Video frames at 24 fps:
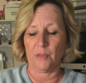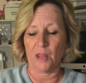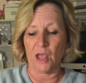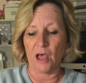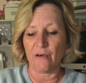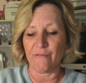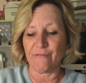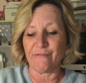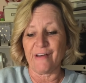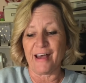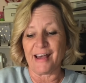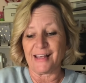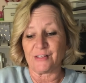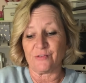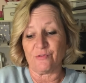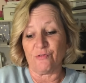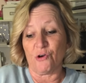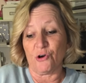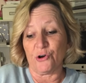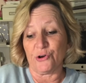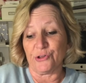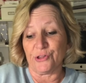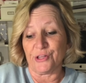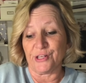I'll fast
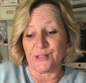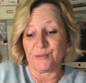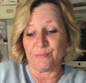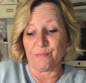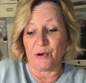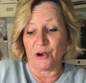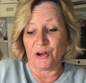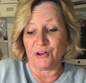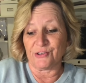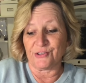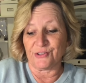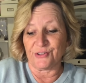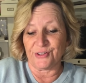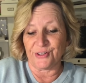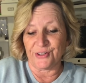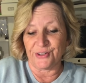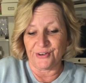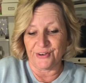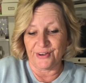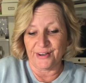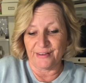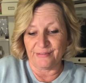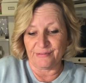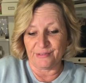forward this part so you
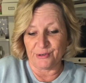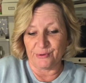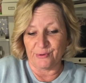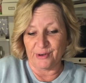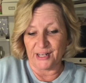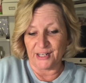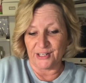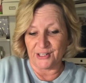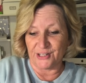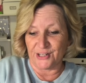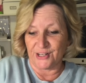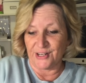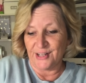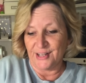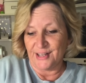don't have to watch